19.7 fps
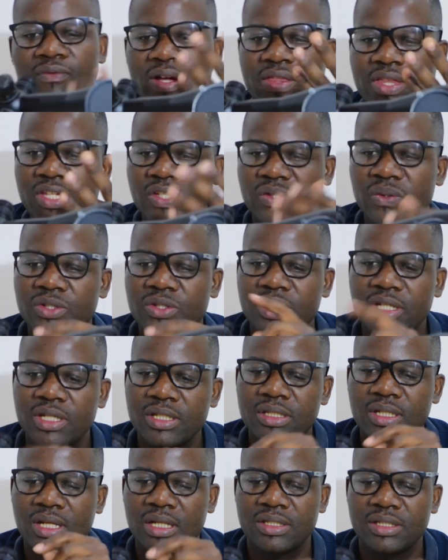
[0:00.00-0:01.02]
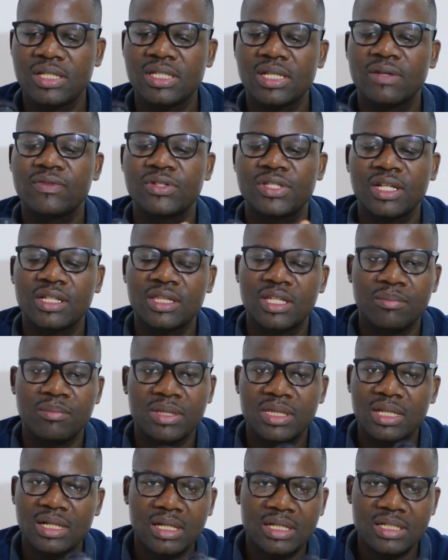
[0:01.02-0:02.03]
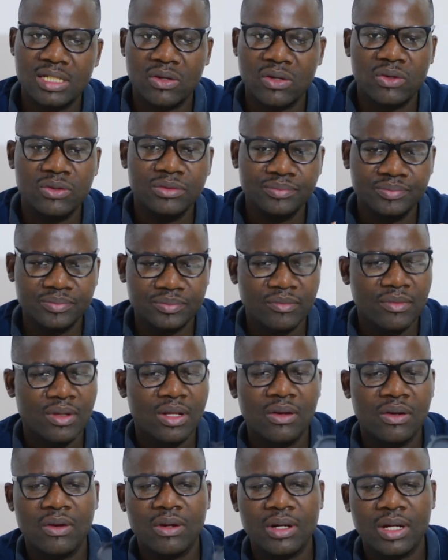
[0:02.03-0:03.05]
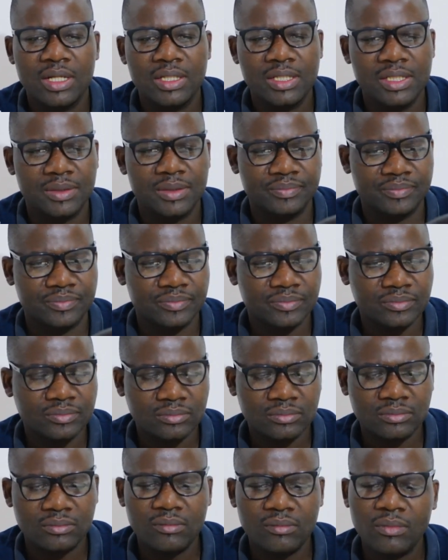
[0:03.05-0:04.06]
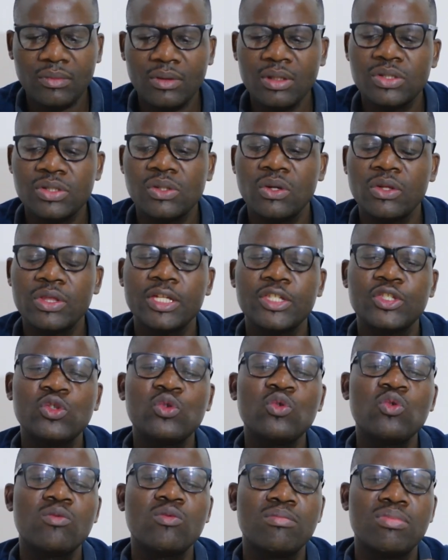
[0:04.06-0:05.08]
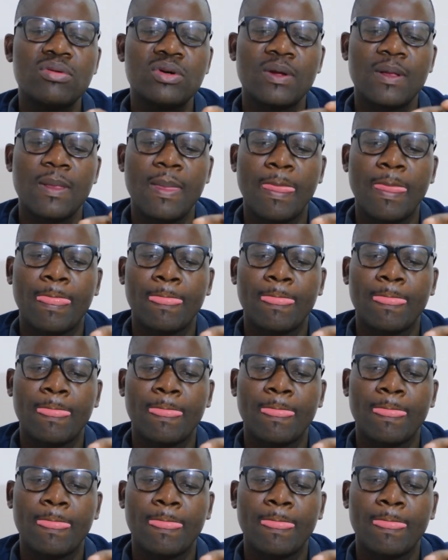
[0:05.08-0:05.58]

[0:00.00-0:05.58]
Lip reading: far there's no change. I'll just have to check the battery later on. Alright, so the tube